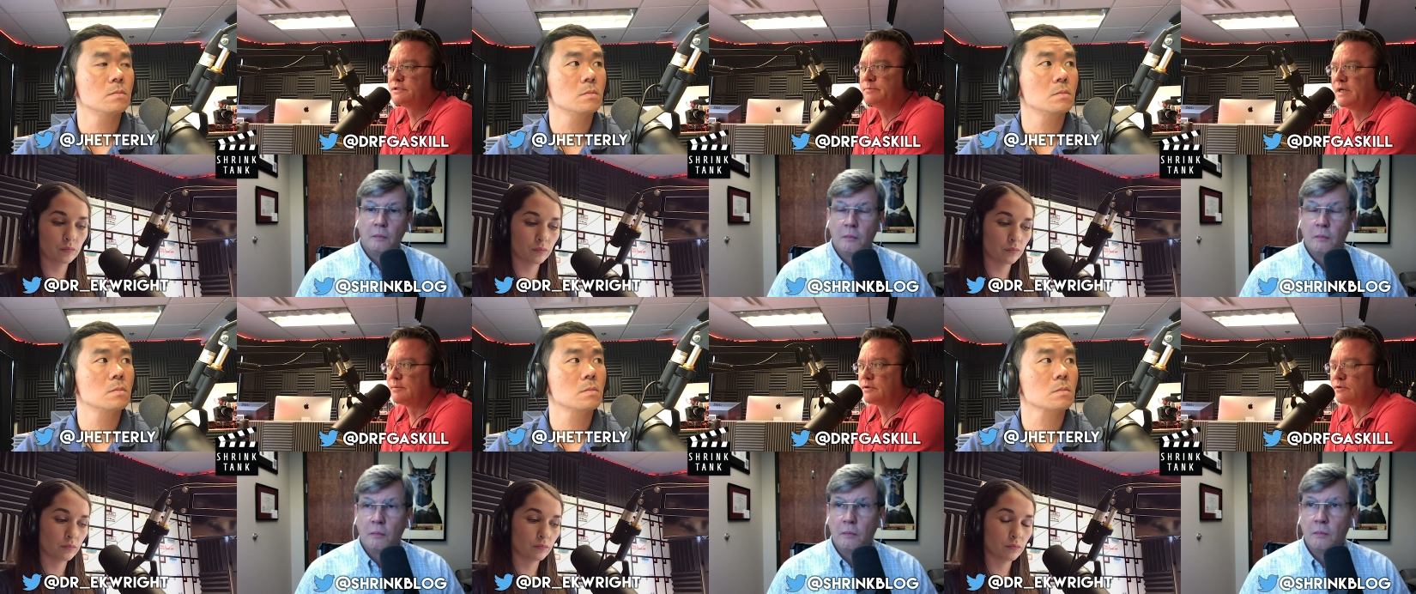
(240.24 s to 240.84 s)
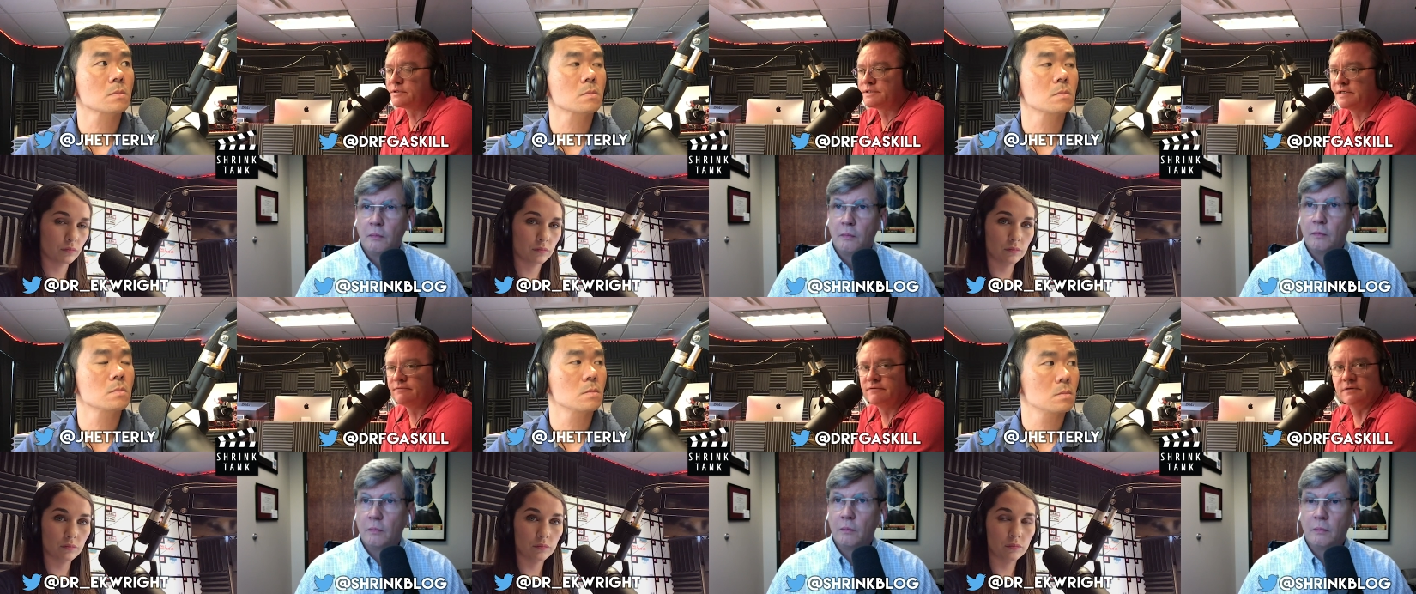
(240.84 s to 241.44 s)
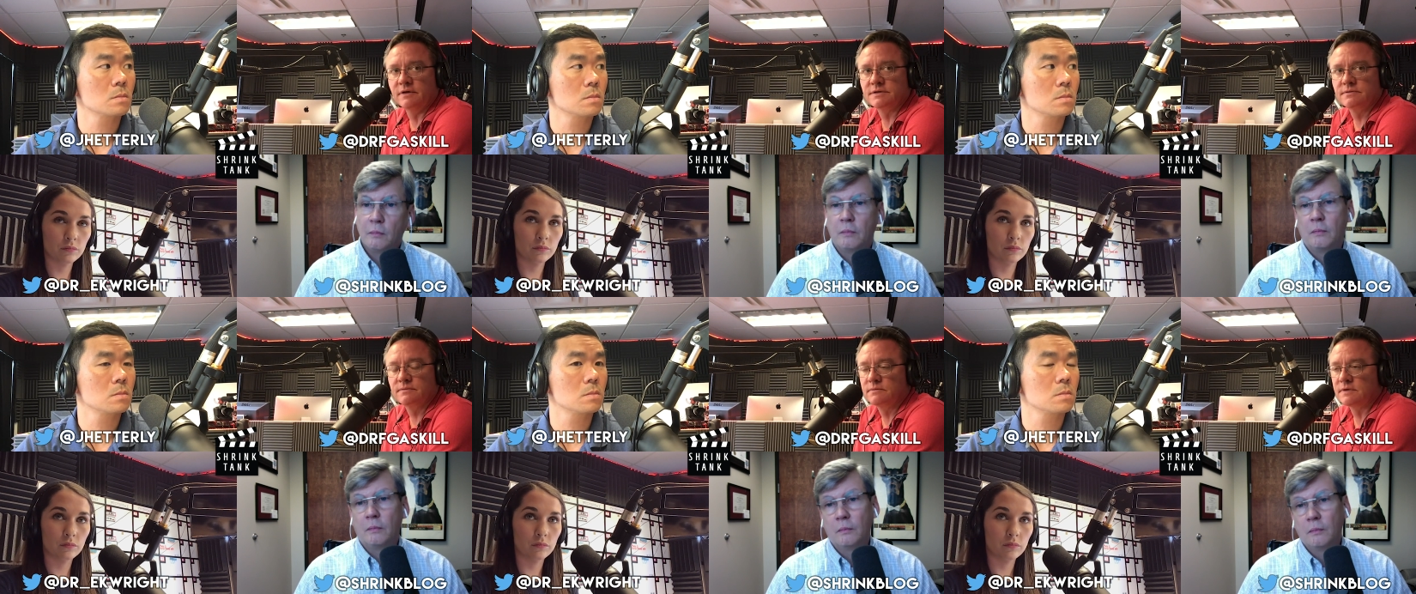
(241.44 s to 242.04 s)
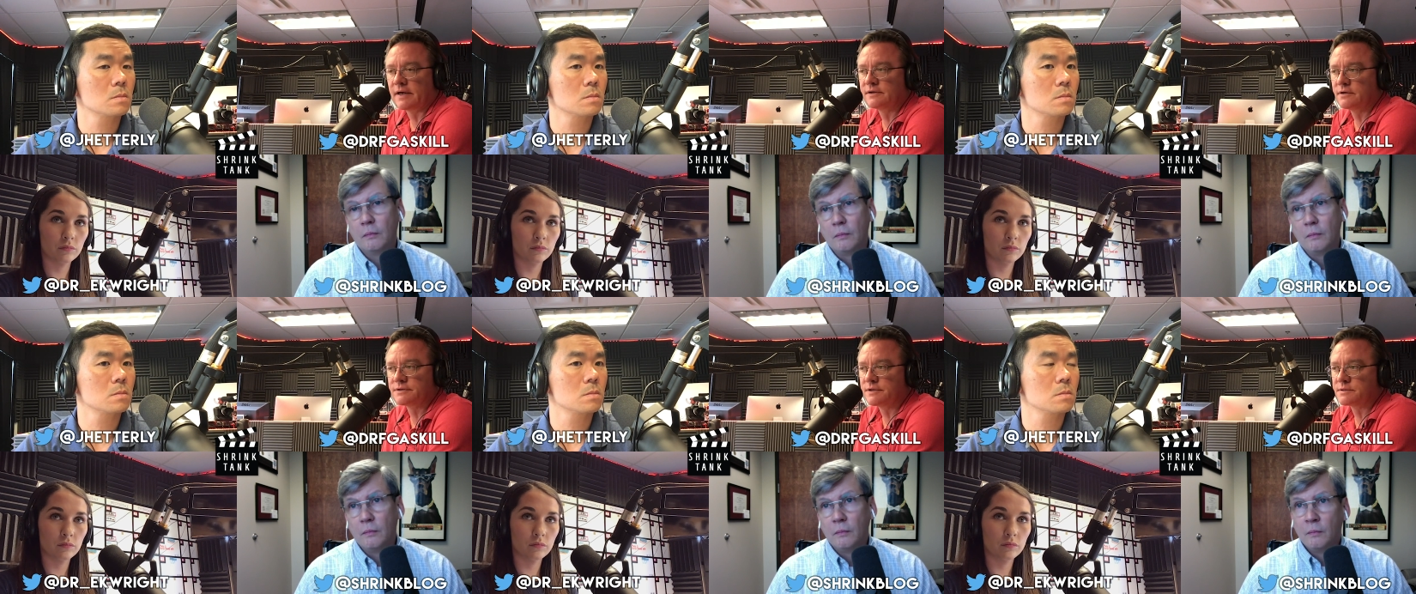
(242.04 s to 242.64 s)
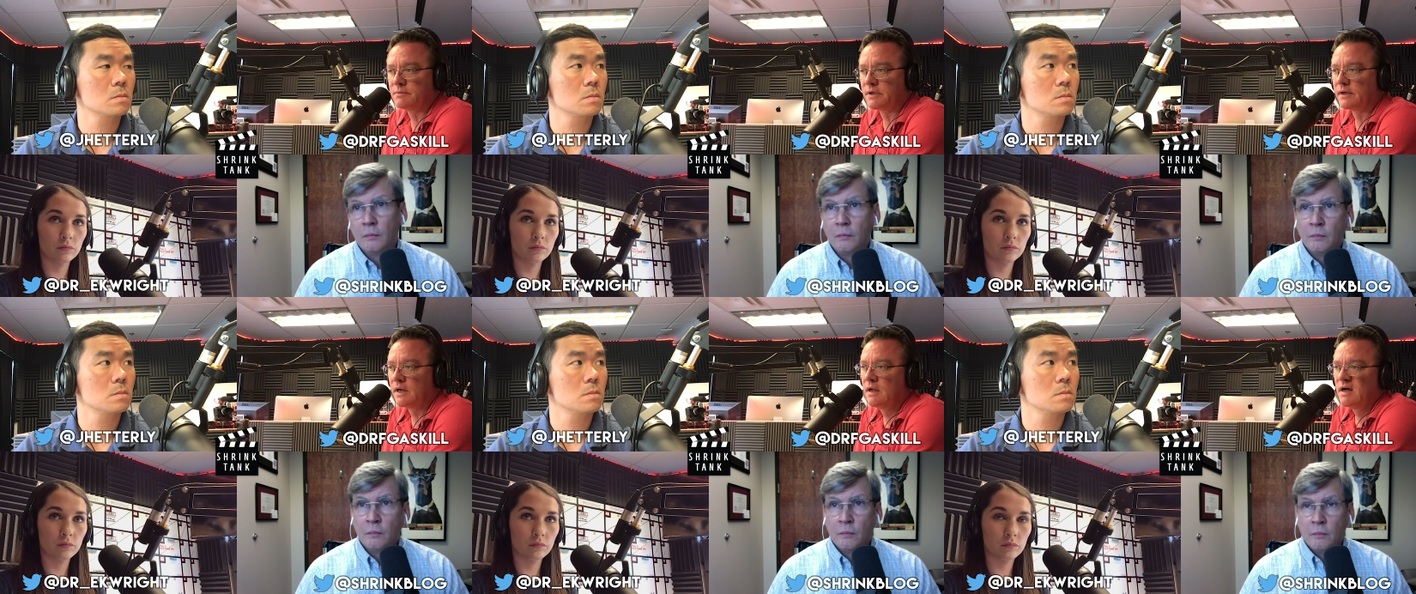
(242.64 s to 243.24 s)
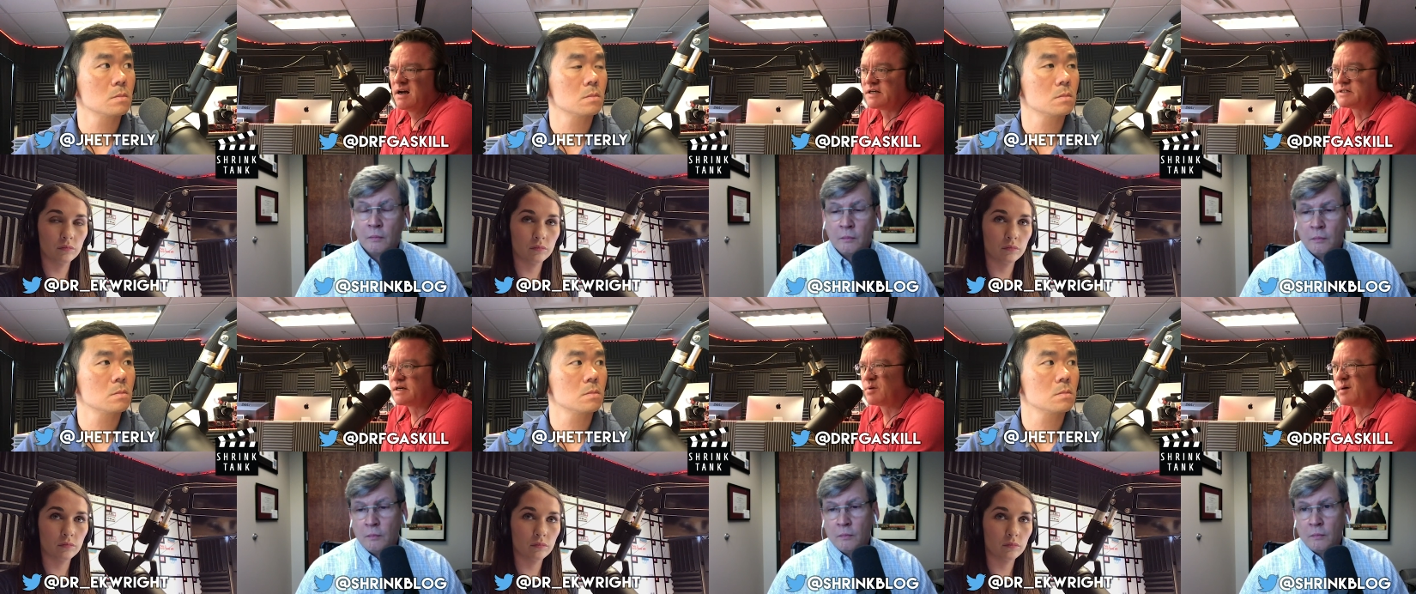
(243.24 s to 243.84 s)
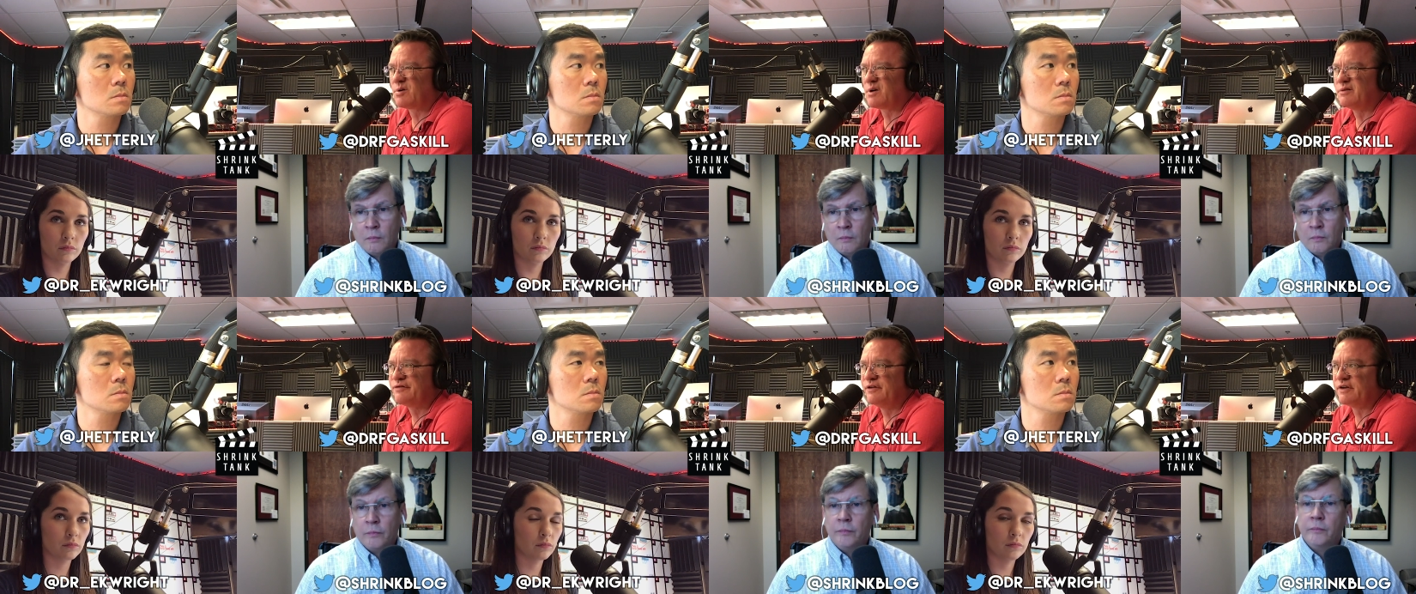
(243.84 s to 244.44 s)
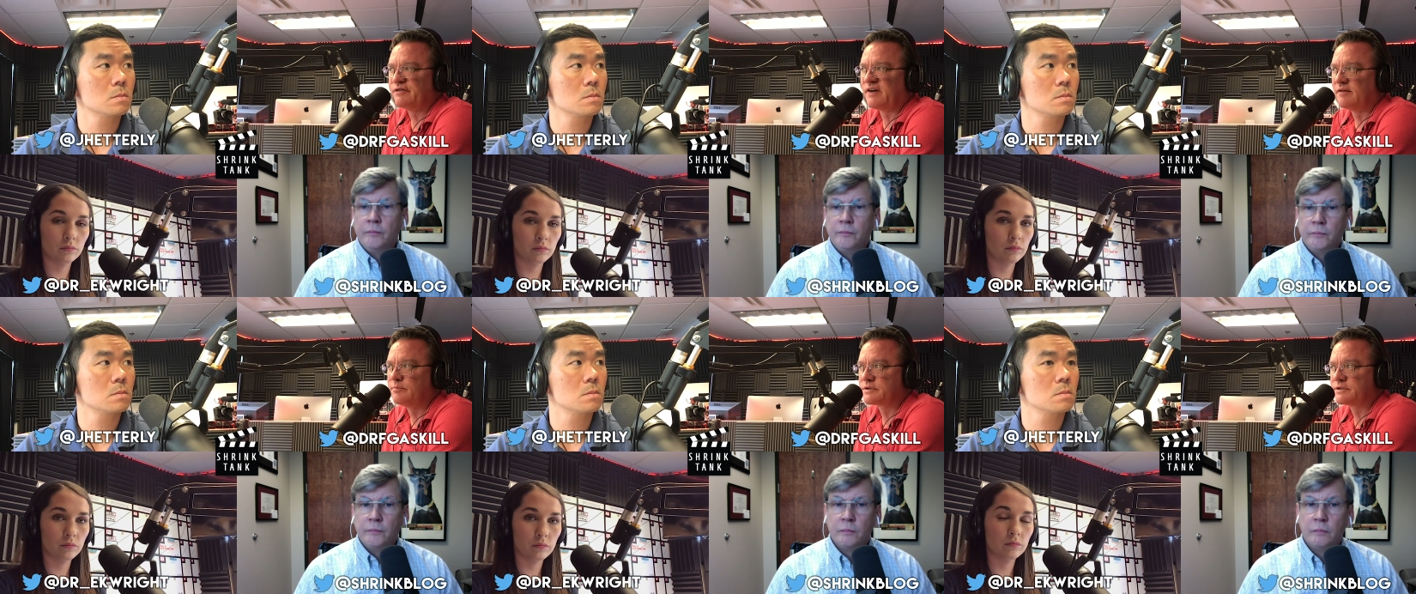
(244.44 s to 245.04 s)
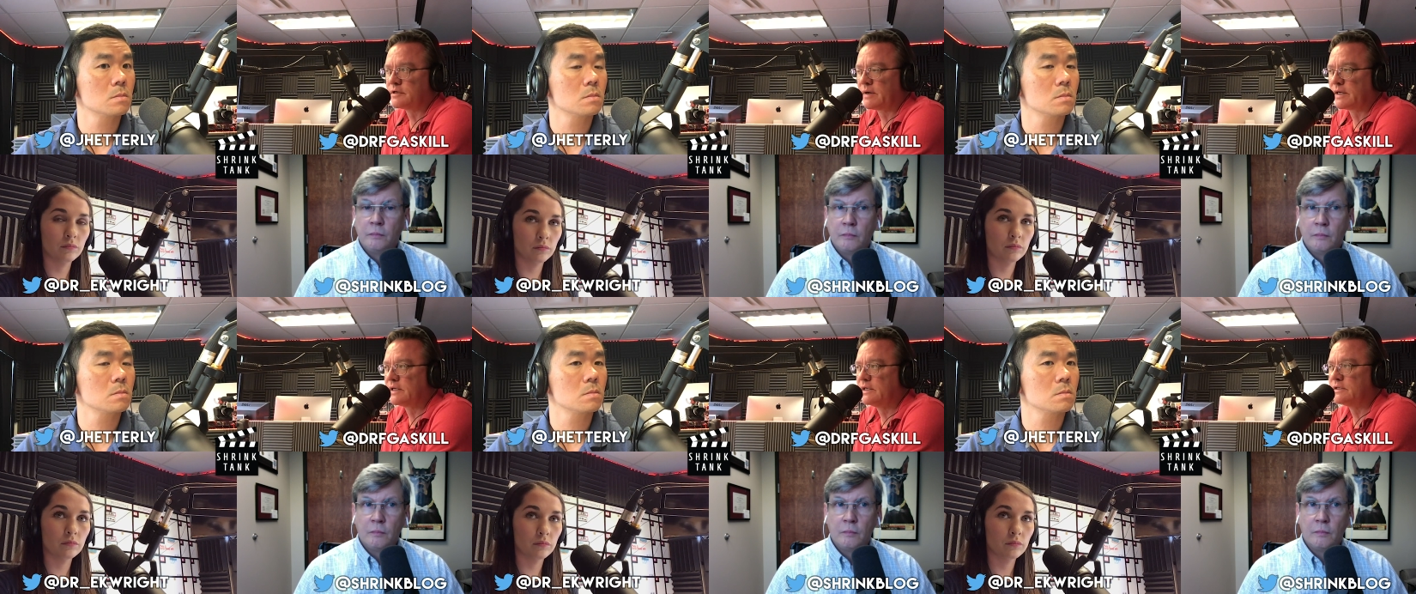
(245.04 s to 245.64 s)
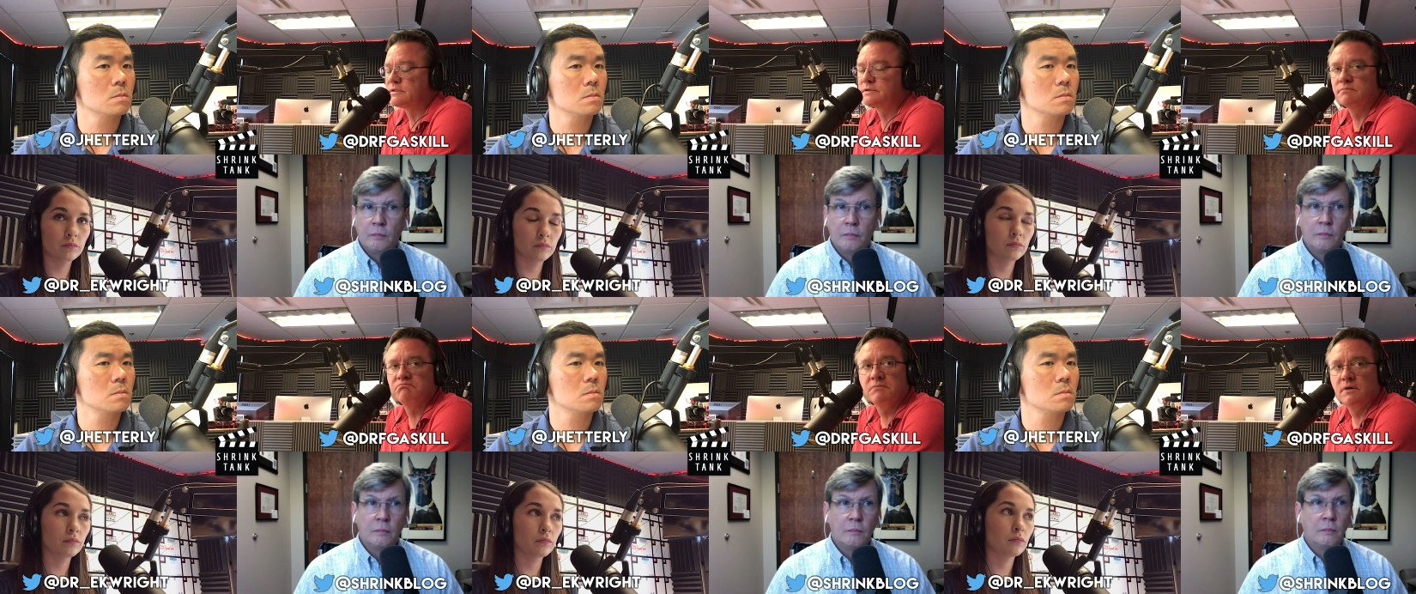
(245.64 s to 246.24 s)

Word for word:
Speaker 1: still be able to receive this diagnosis, but I'd say probably around 55% of my kids